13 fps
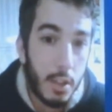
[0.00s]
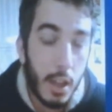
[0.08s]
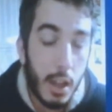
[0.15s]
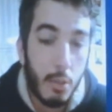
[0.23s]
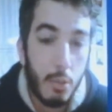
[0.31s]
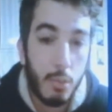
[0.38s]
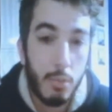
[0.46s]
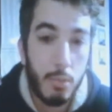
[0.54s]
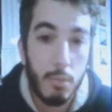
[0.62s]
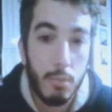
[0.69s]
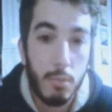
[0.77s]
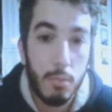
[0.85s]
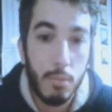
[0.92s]

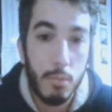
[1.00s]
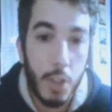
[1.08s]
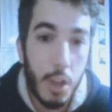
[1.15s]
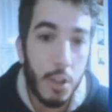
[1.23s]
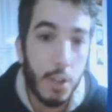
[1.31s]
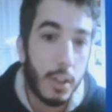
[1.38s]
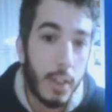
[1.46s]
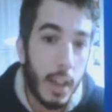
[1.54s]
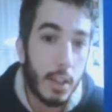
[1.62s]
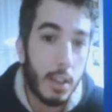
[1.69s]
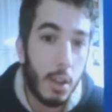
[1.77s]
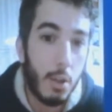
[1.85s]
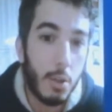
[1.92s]
and changing
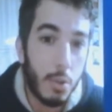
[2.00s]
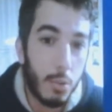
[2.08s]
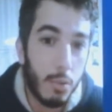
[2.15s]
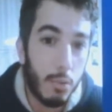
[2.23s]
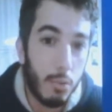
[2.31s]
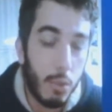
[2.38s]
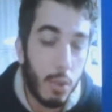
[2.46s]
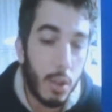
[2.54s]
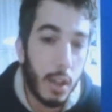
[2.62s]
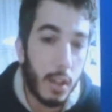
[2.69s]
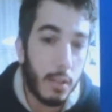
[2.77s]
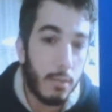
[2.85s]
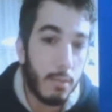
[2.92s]
that laws, we
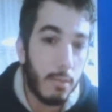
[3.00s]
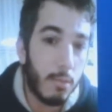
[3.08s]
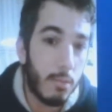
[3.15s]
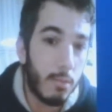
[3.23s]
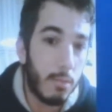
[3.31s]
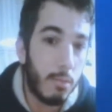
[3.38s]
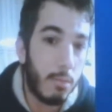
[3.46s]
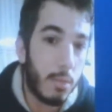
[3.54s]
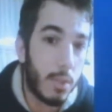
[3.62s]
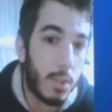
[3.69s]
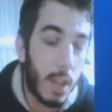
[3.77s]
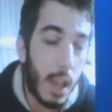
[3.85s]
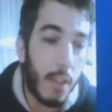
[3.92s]
can
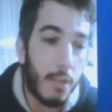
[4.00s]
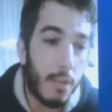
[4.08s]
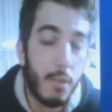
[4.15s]
save